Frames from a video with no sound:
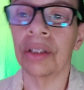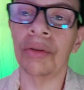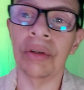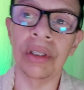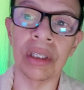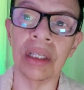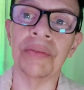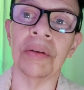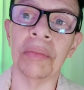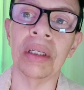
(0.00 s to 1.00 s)
Sure, you can
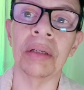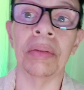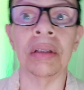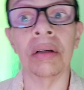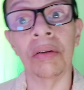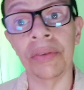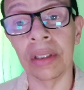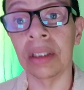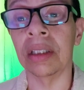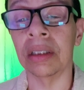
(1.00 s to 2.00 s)
give them money, but
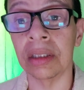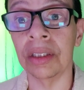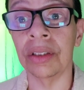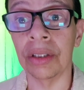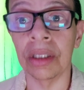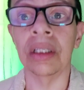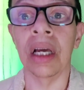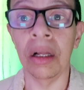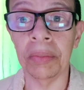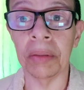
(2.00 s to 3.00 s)
hopefully they'll
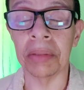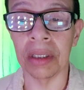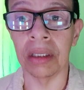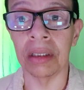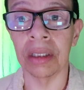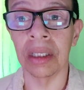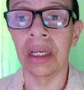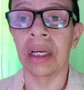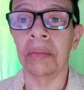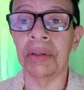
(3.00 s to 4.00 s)
help themselves.
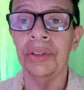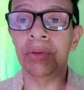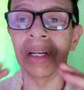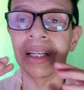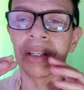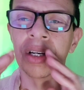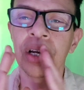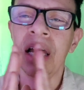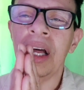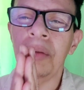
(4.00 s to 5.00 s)
But you gotta
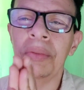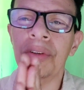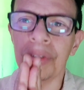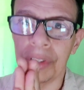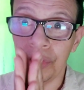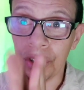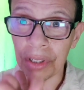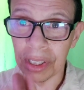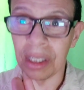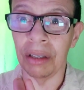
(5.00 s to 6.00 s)
help
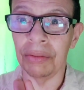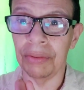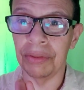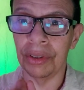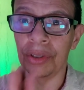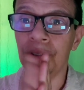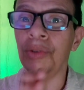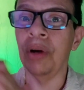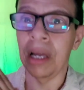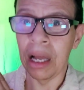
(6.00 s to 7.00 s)
yourself to
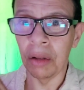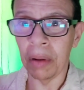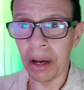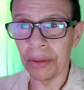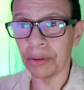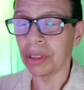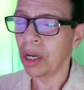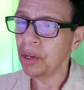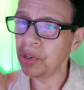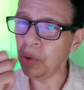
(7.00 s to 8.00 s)
do help others.
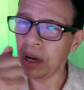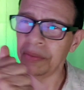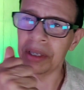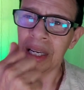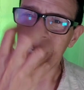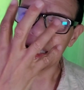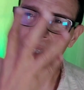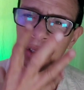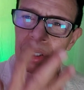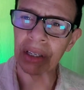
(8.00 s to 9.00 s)
You have to
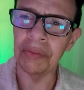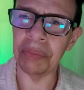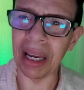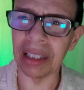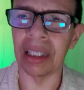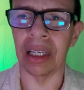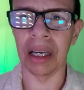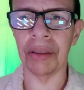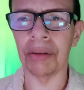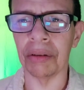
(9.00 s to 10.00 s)
get yourself back
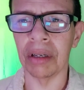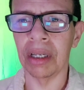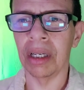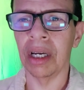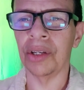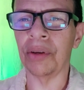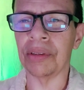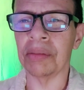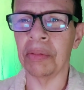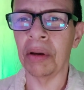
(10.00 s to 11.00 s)
together. You have
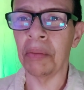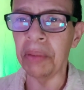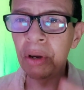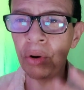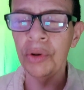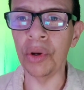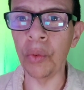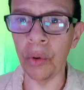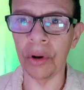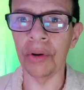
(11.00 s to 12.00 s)
to be who you
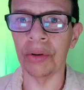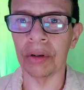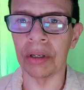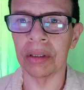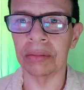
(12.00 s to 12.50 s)
were.